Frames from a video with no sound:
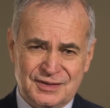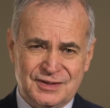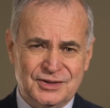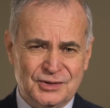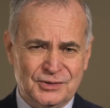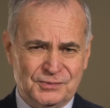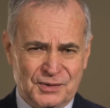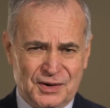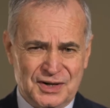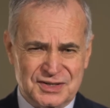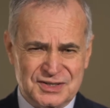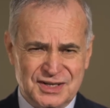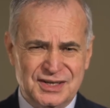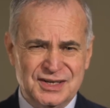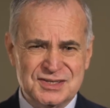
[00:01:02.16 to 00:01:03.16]
You're
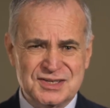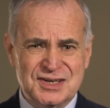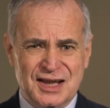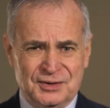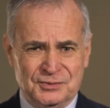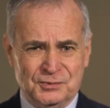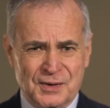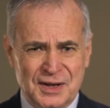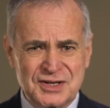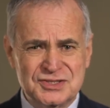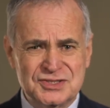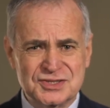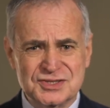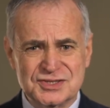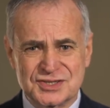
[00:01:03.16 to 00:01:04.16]
right, it is an
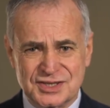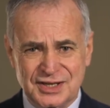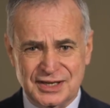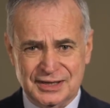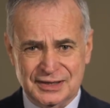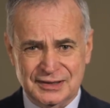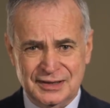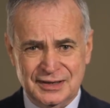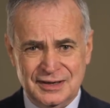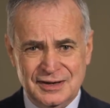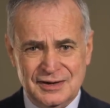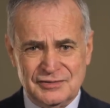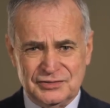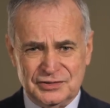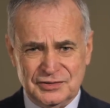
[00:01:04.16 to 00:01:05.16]
outrageous thing
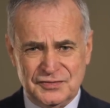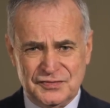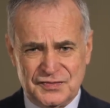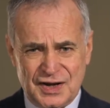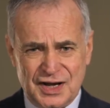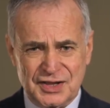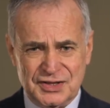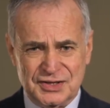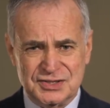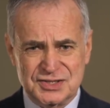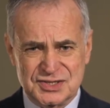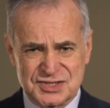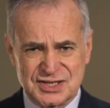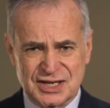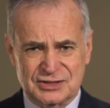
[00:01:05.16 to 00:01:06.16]
for a father to
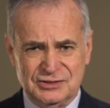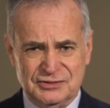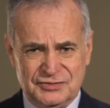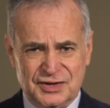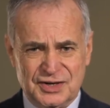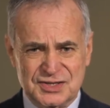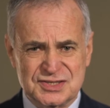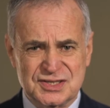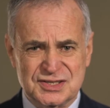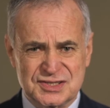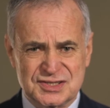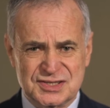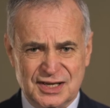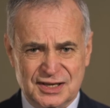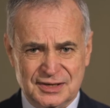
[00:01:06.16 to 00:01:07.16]
sacrifice his
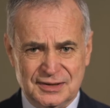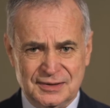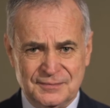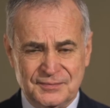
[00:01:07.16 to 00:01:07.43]
son.